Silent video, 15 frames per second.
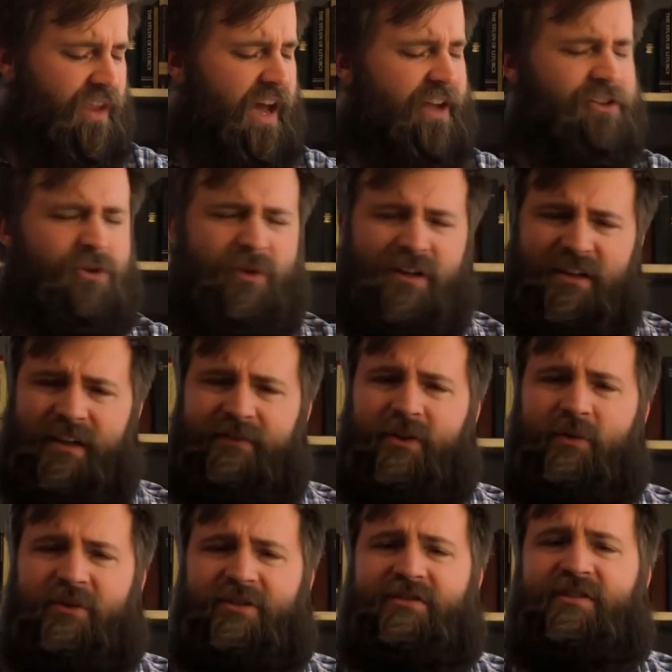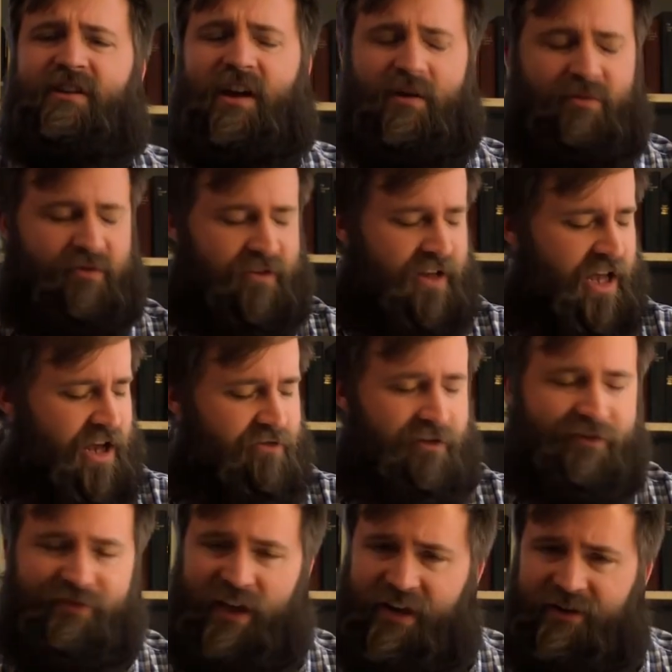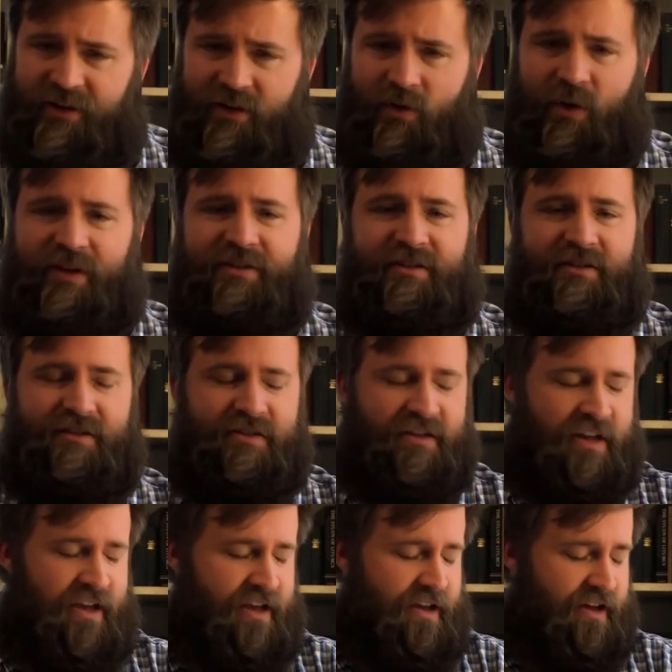I do want to leave you with just a couple reflection questions